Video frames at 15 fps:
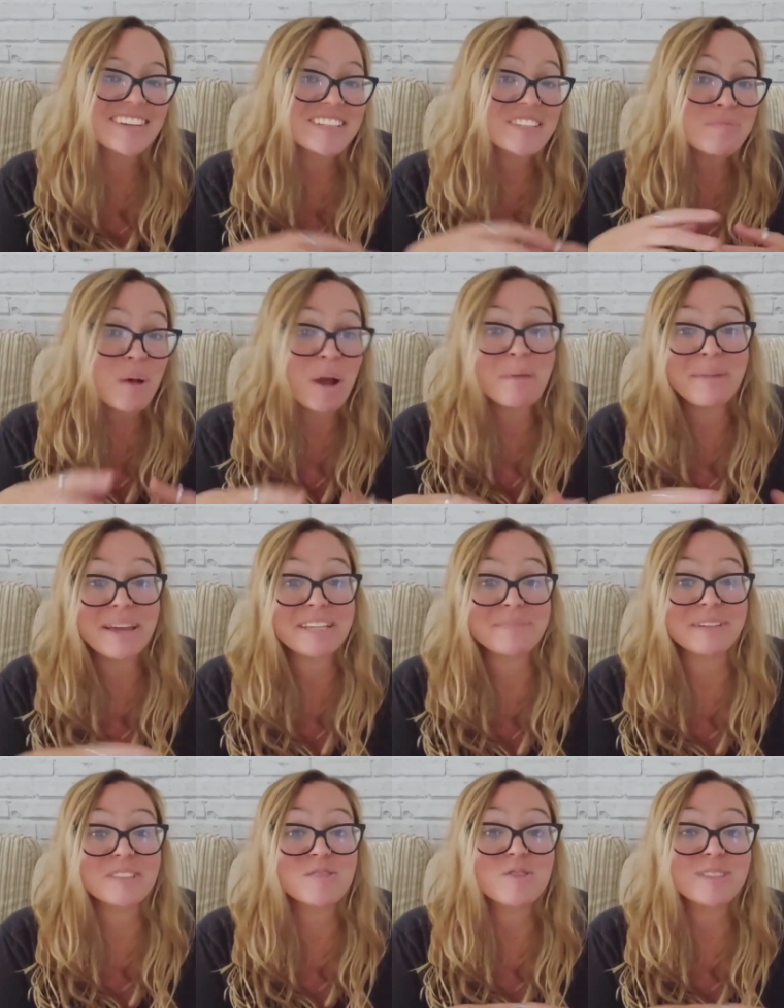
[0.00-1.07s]
Because to my
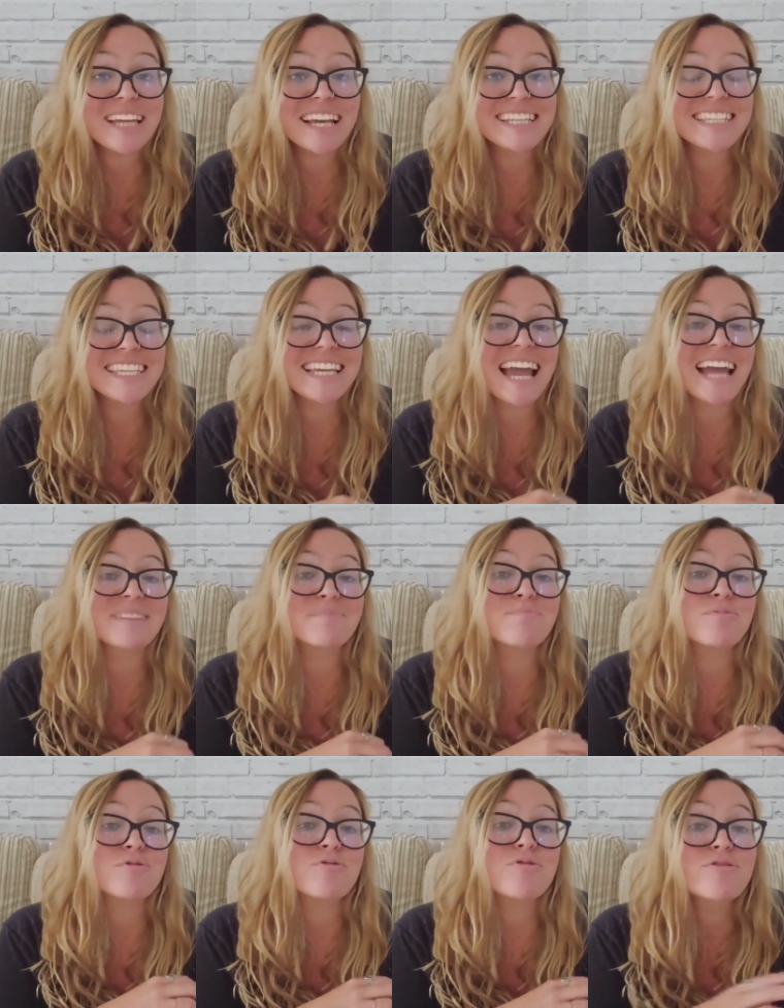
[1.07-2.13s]
amazement, Cortexi had
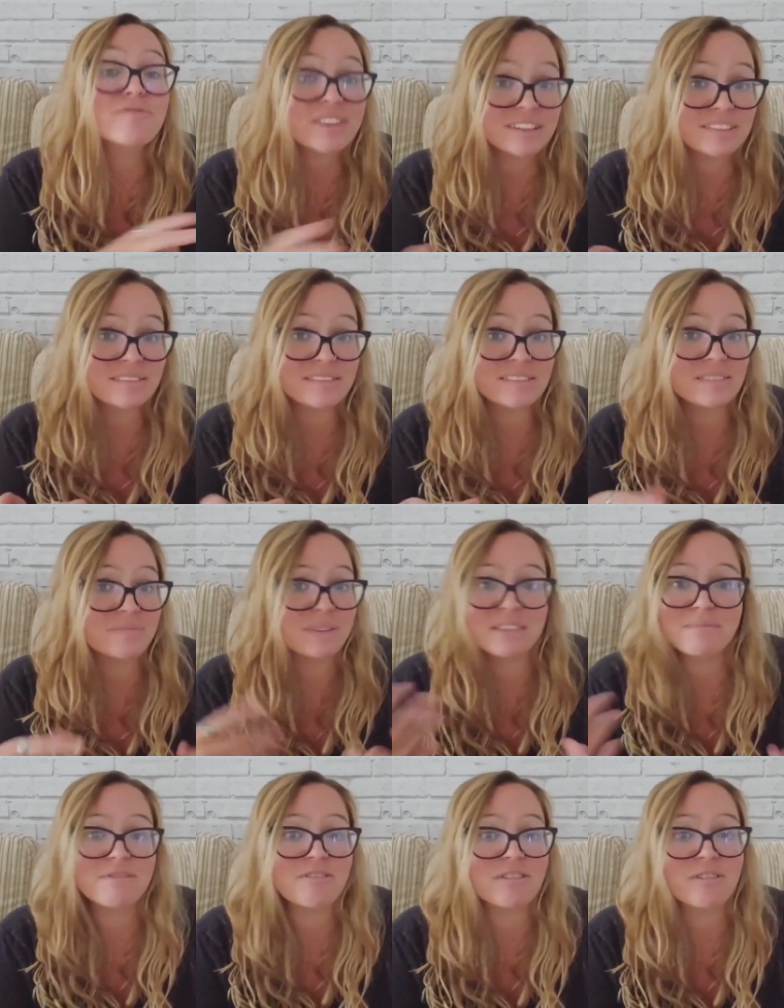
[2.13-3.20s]
proven to be
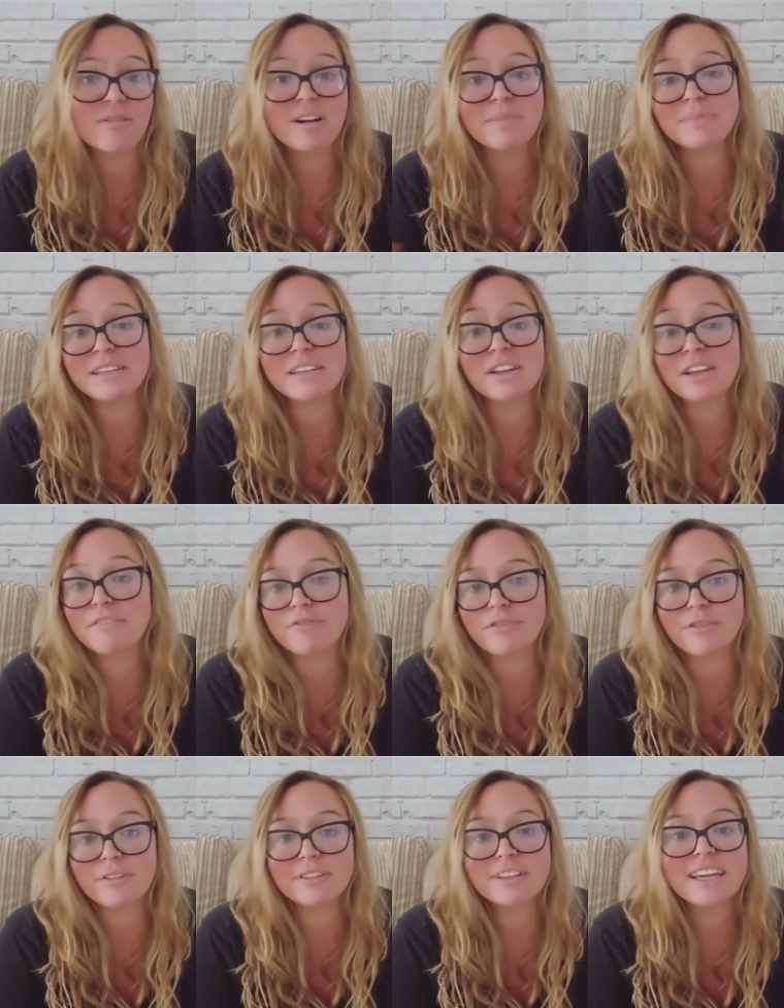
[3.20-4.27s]
the miracle I'd been looking
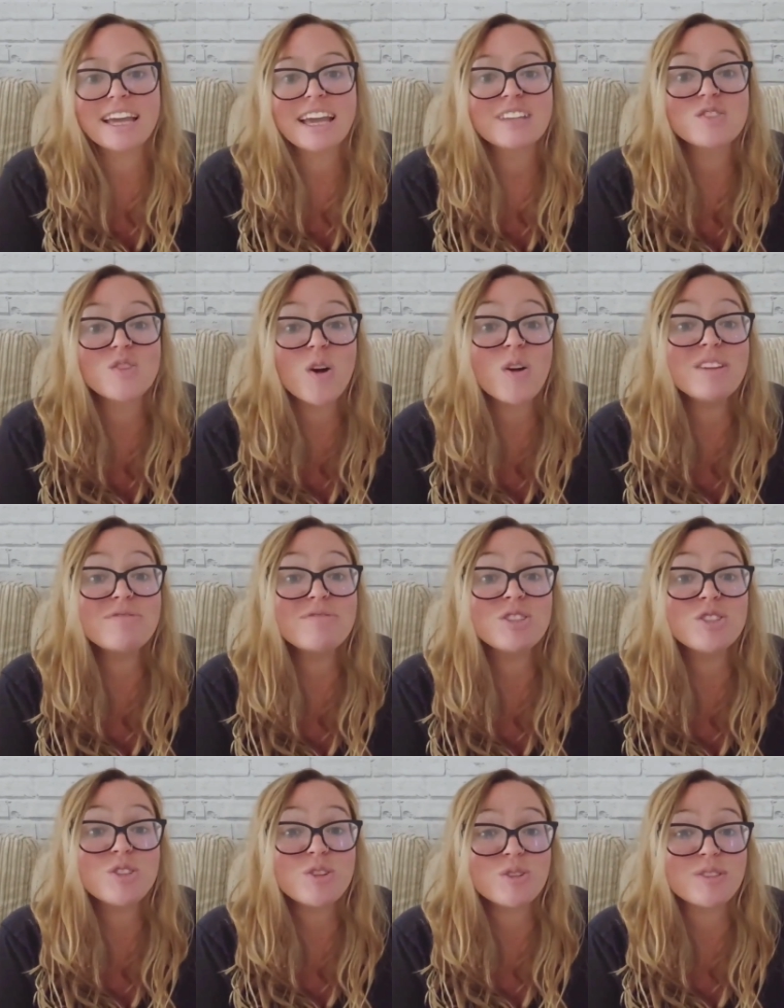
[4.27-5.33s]
for. It's not only
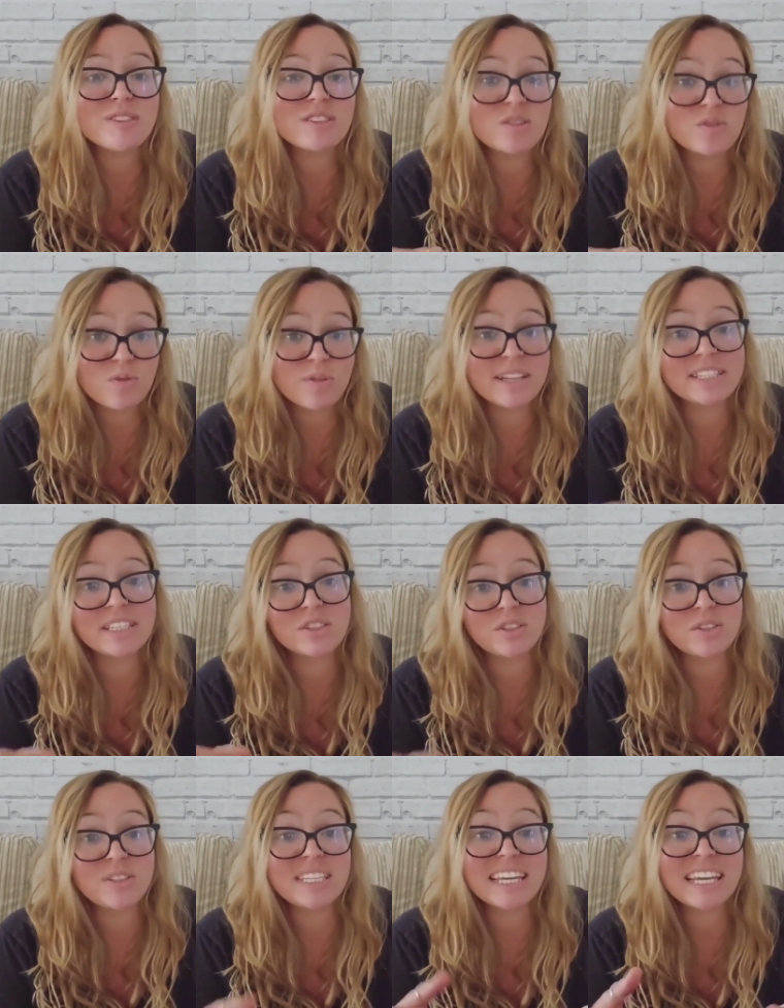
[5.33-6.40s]
reduced the
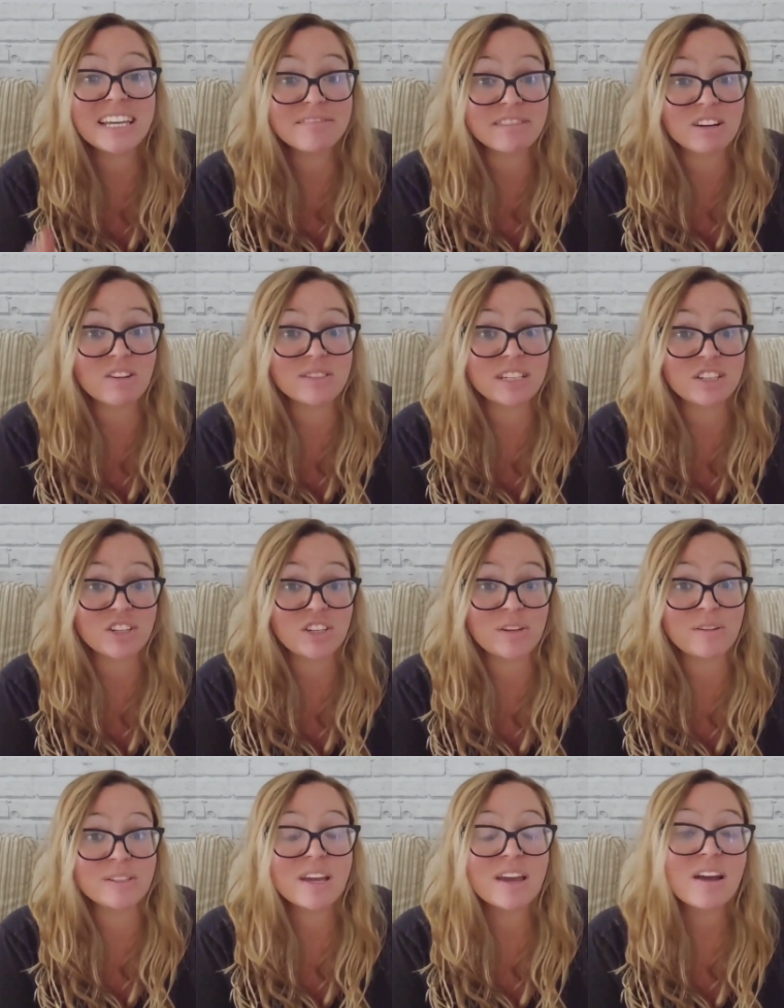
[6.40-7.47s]
noise-inducing hearing loss
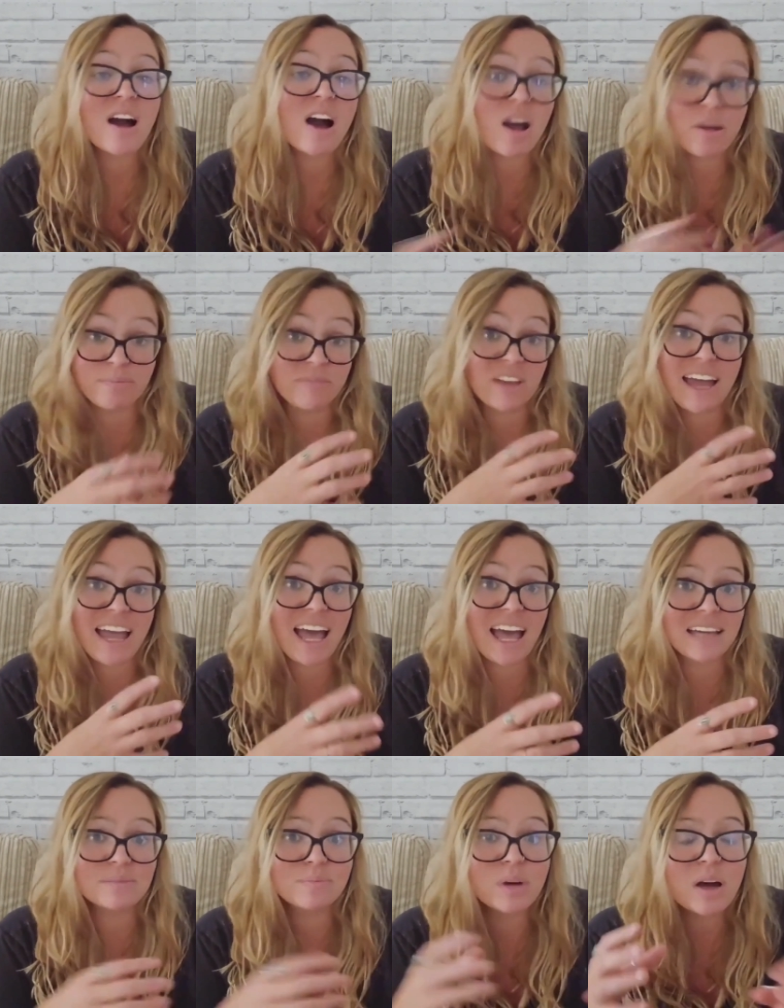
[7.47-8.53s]
issues that I
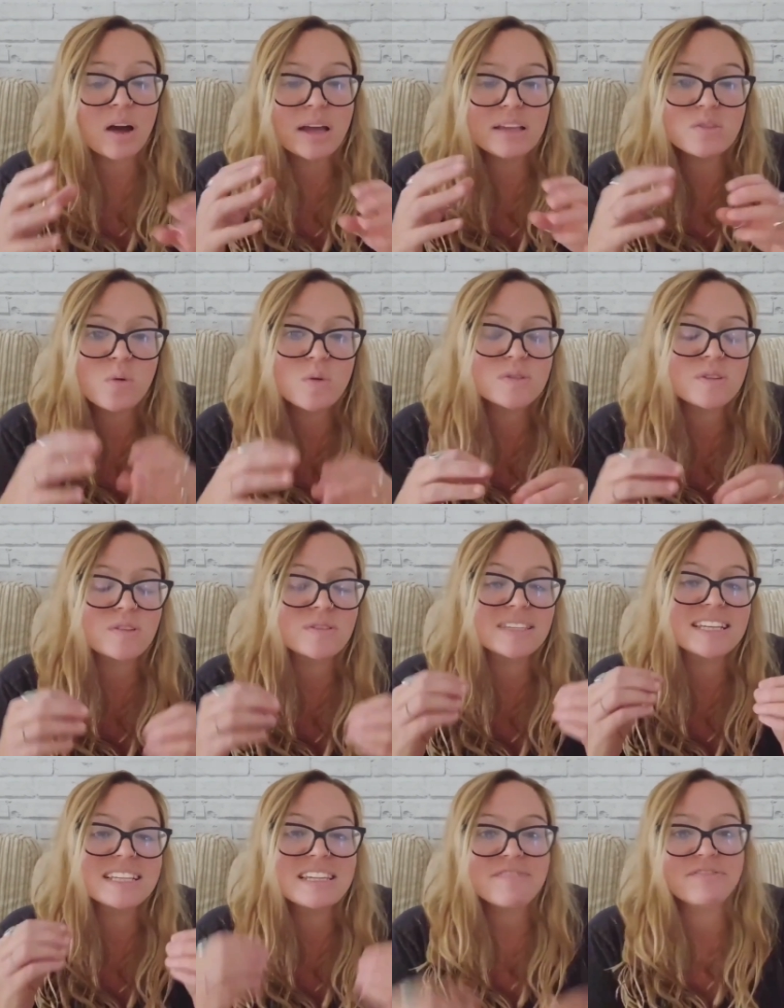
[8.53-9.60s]
had, but it's also
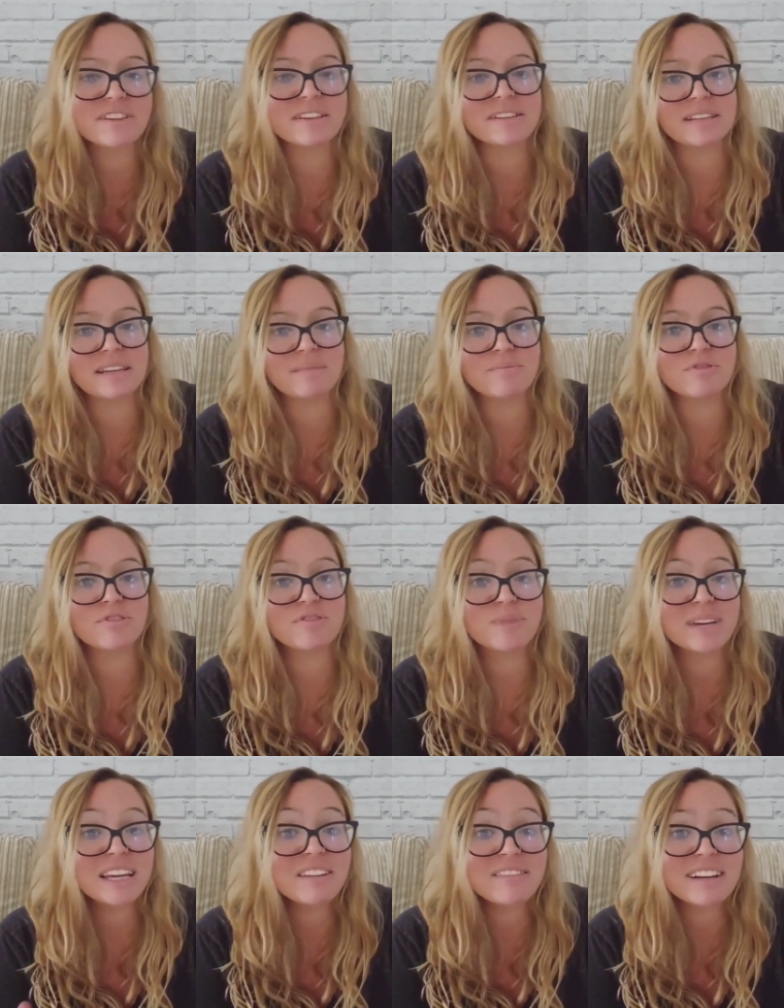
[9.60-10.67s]
significantly improved
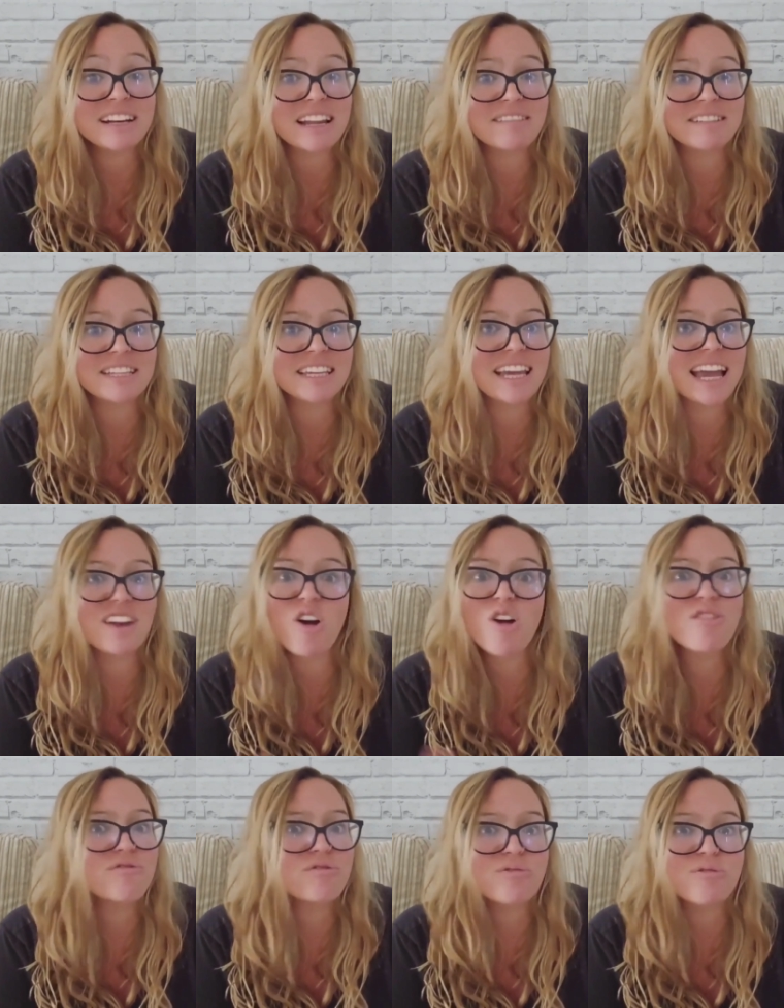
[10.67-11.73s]
my hearing clarity and
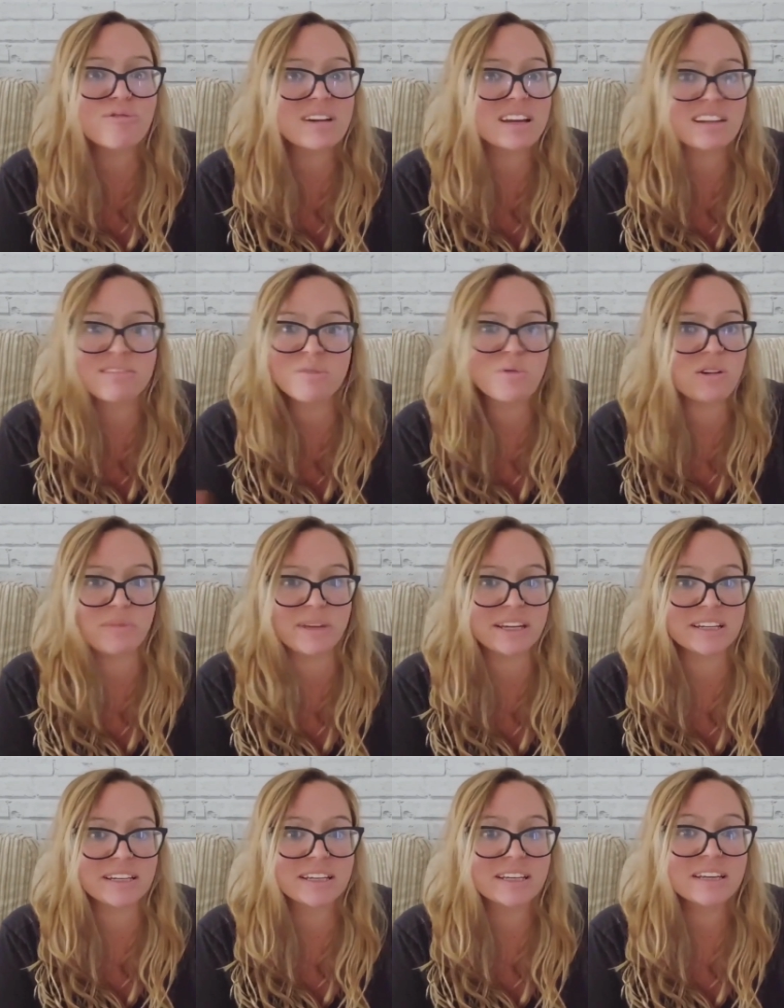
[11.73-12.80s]
overall hearing
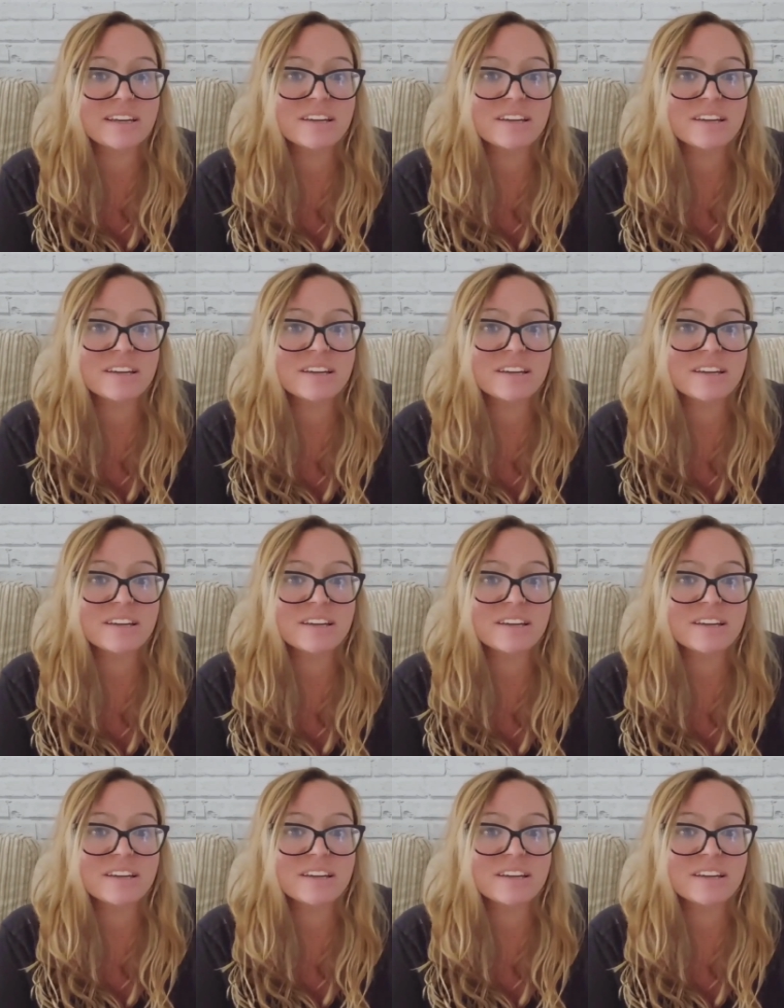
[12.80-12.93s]
well-being.